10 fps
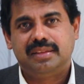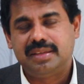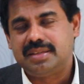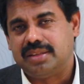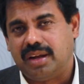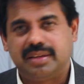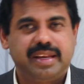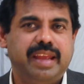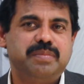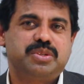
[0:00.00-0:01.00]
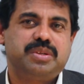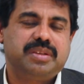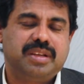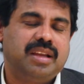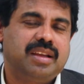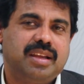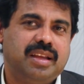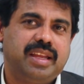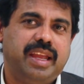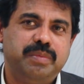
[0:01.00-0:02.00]
This thought came
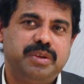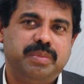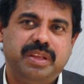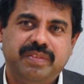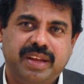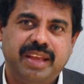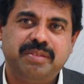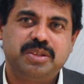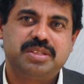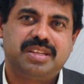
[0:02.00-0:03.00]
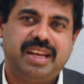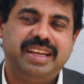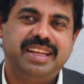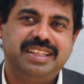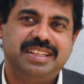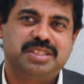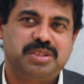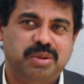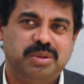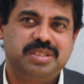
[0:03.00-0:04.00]
to me when I was writing
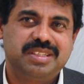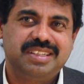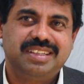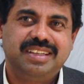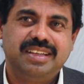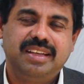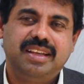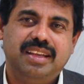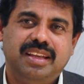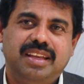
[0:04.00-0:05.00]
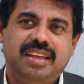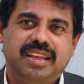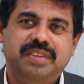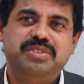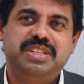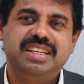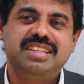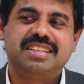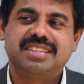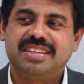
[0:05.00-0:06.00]
these notes. If
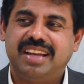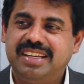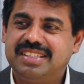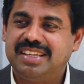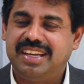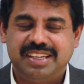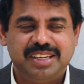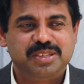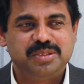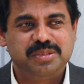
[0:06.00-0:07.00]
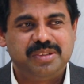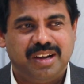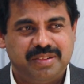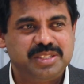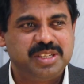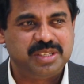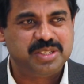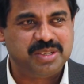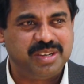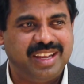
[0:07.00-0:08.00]
Jesus writes a letter to our
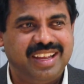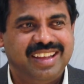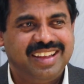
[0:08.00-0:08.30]
church today,